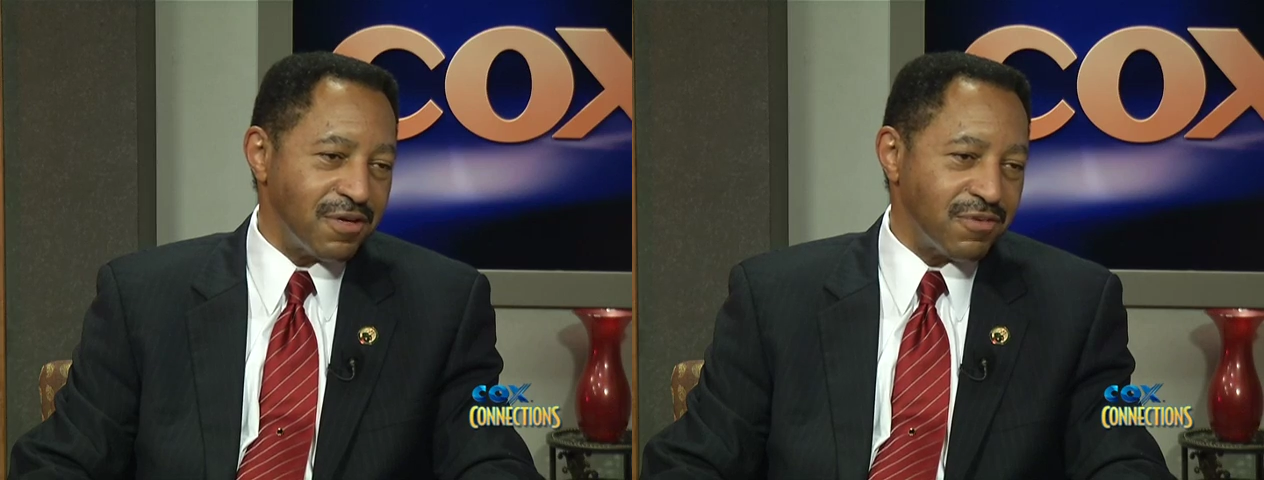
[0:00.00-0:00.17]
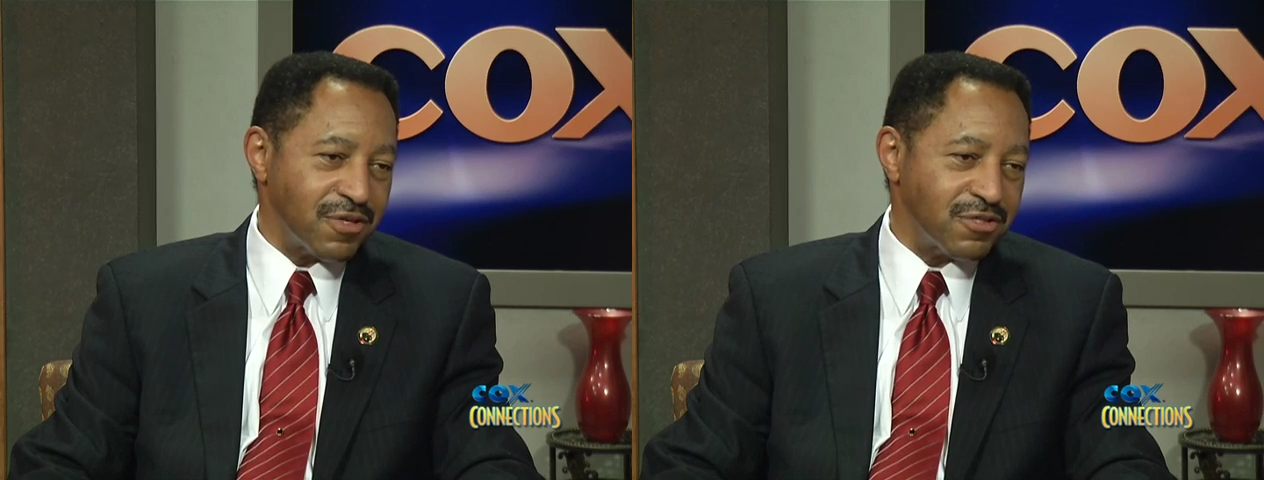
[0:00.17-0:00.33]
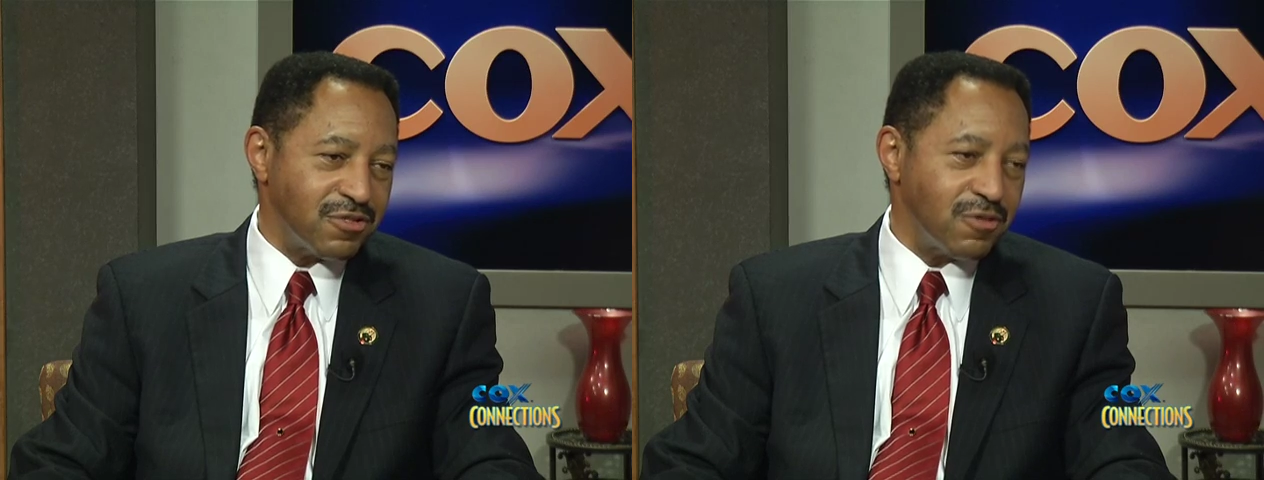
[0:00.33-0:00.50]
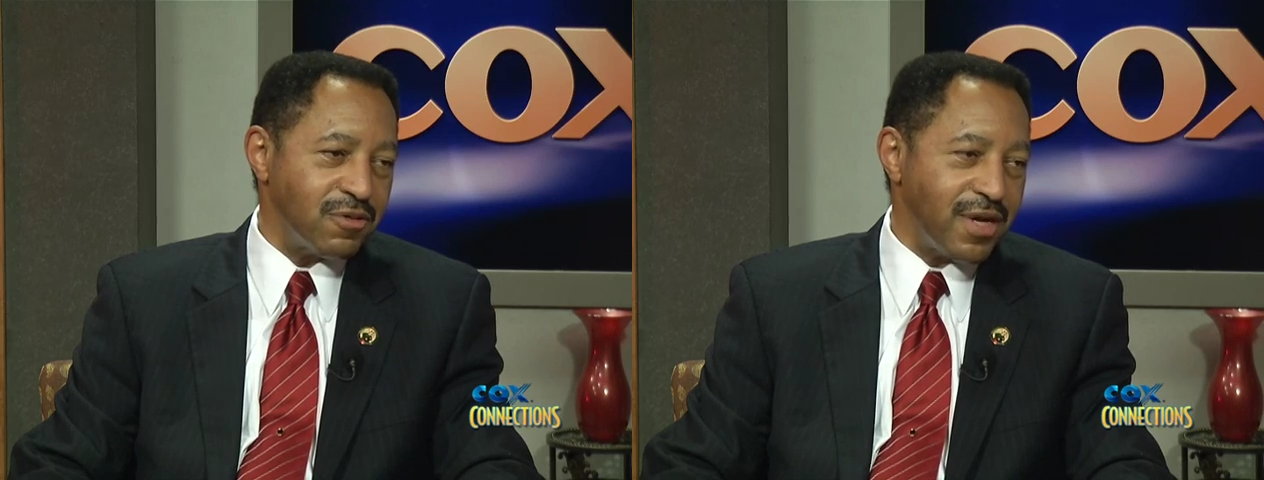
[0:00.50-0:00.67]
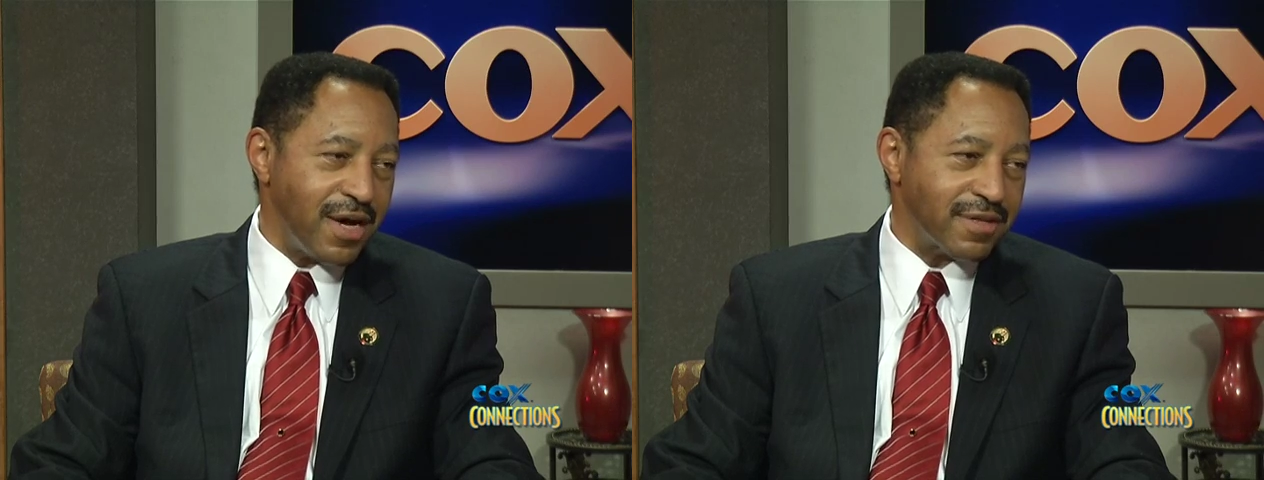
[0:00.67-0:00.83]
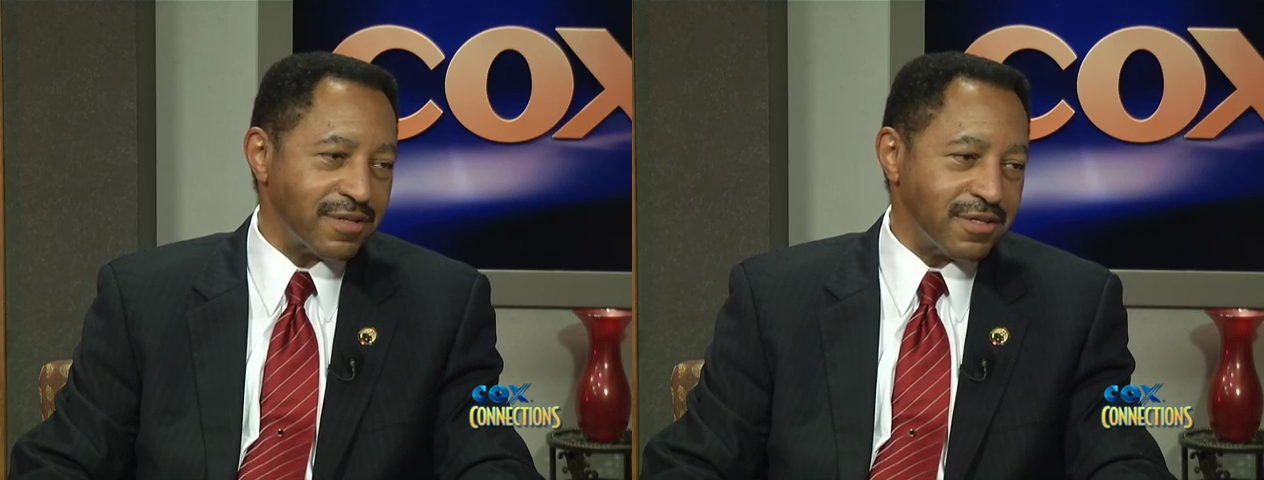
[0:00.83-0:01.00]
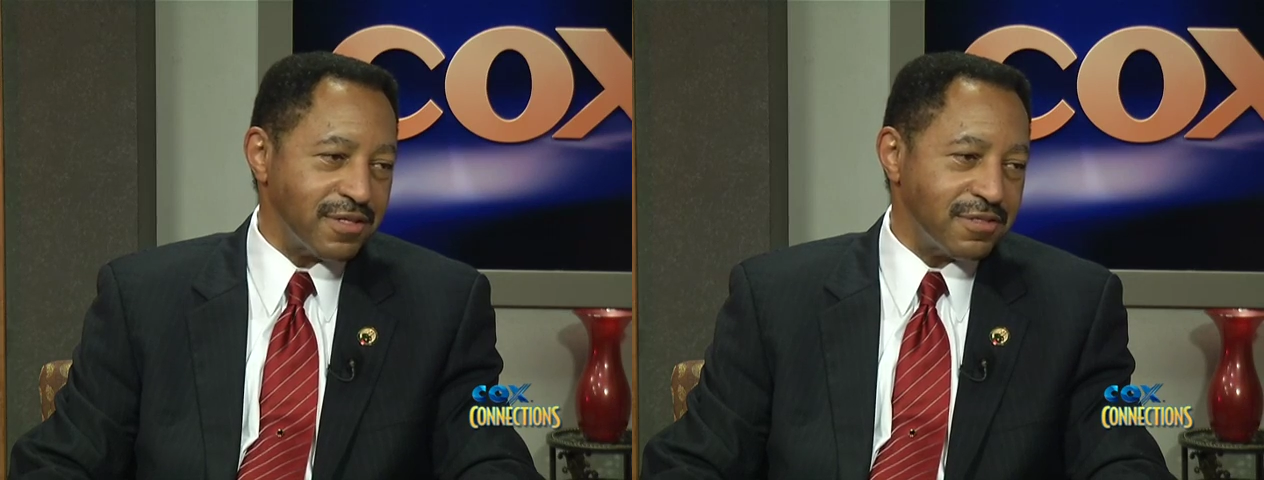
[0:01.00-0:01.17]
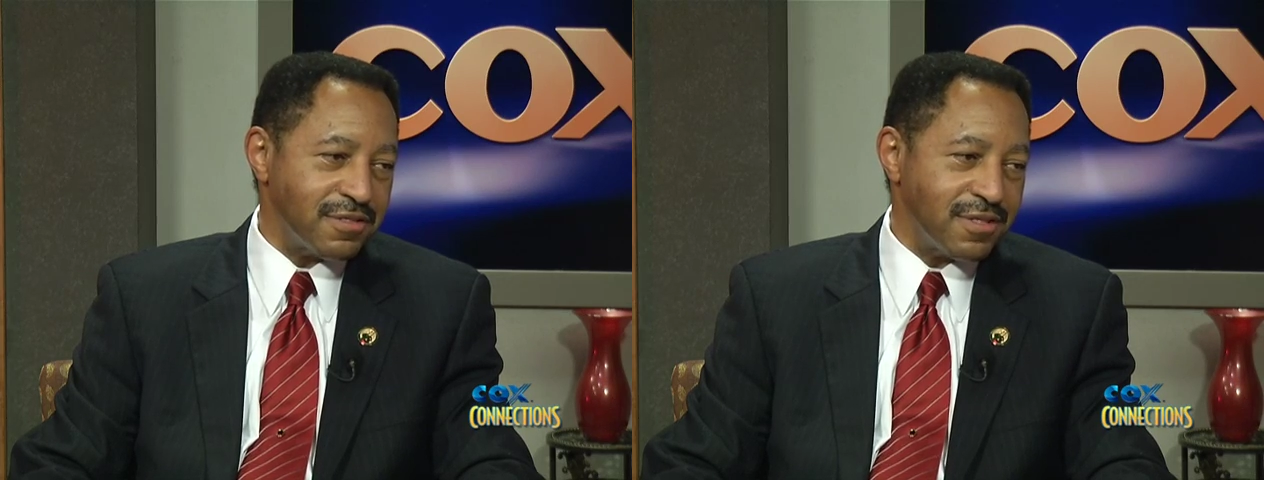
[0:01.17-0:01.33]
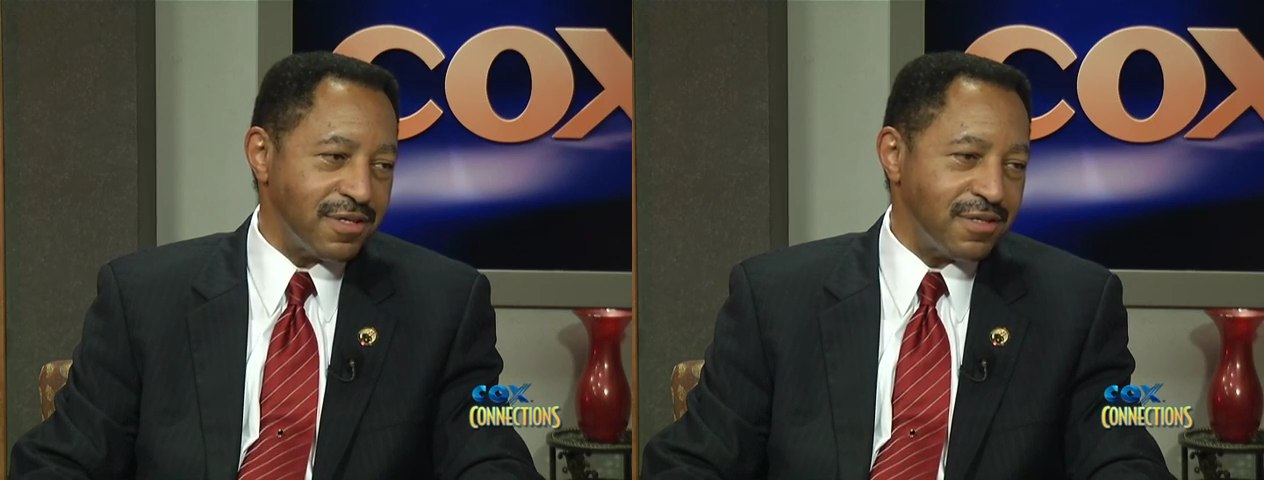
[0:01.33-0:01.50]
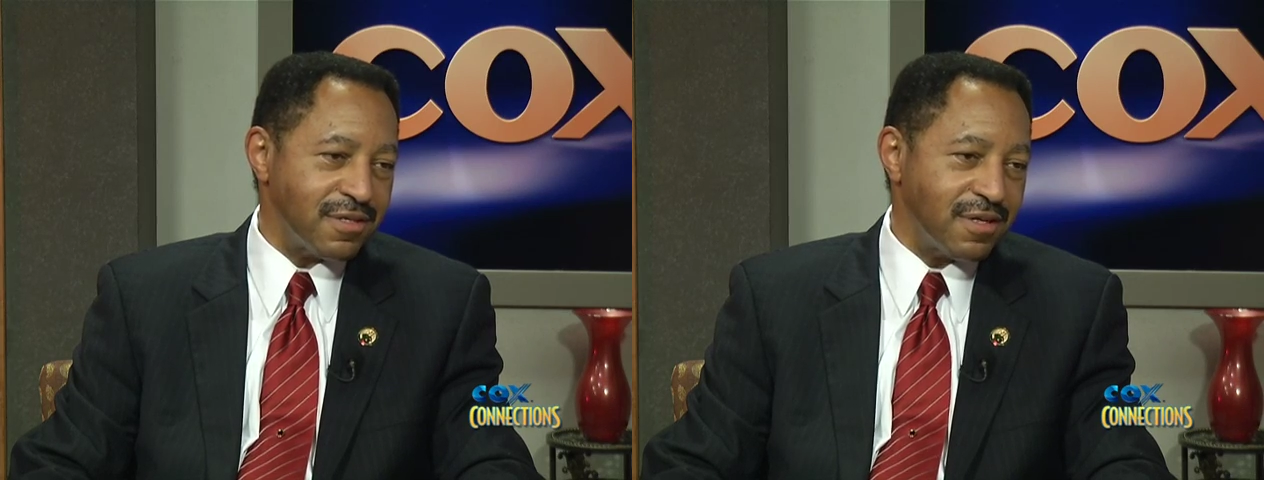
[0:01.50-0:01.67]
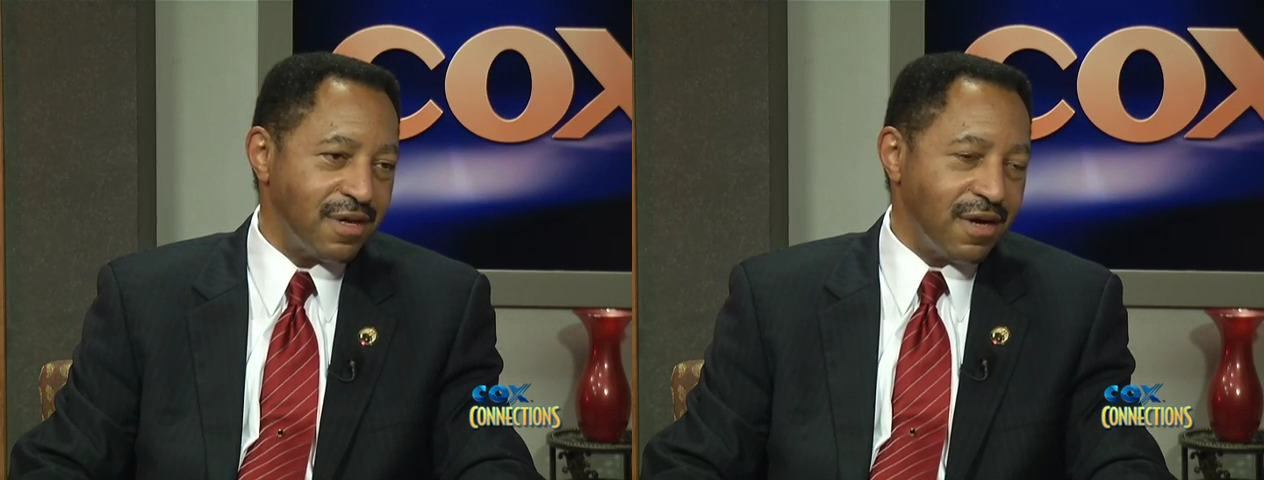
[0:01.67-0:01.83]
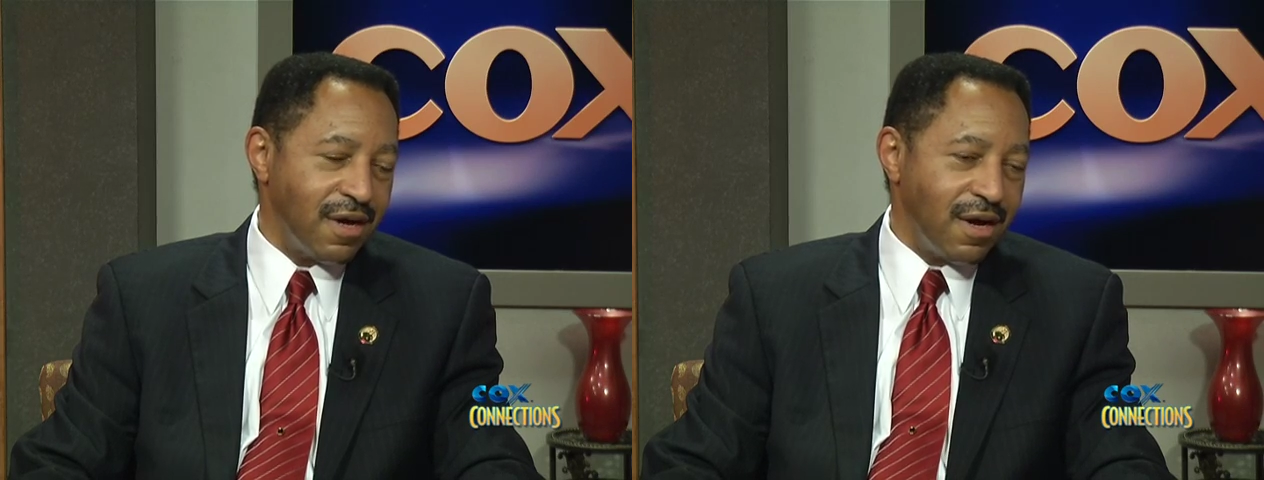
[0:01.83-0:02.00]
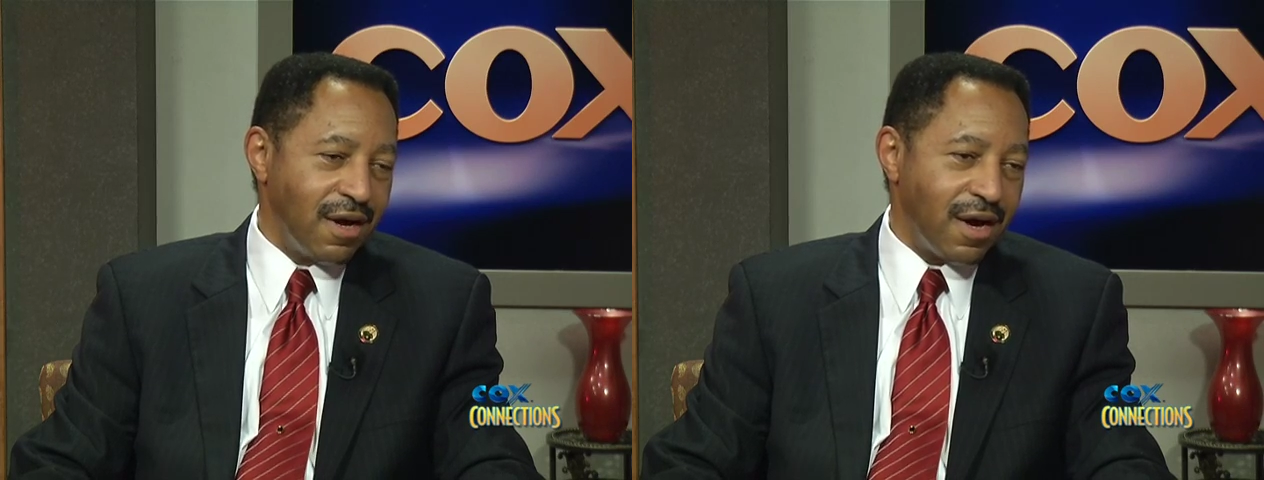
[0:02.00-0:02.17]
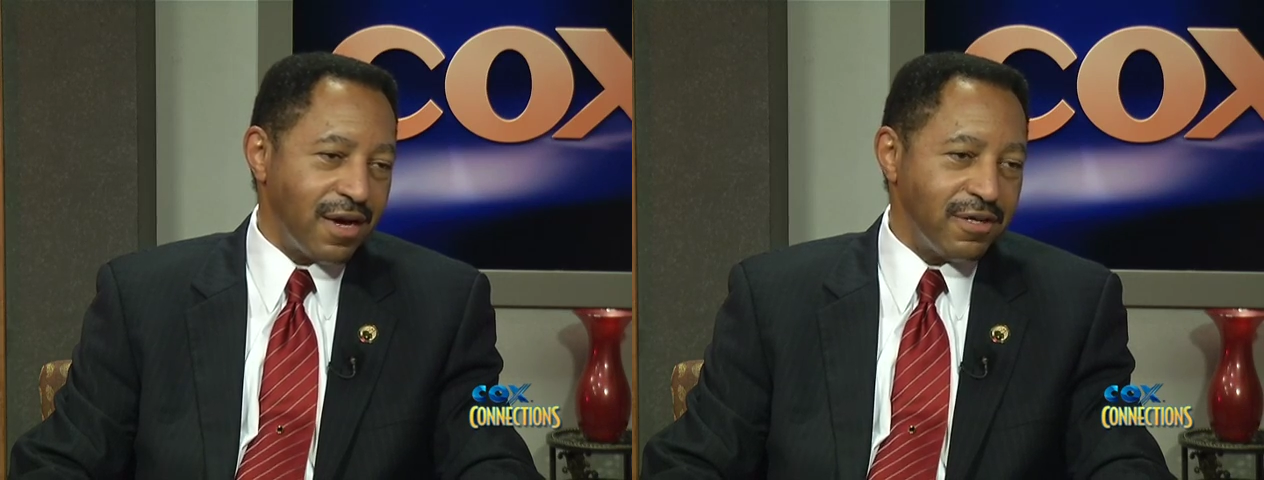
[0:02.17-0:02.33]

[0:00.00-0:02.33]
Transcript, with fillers: of our student athletes. And I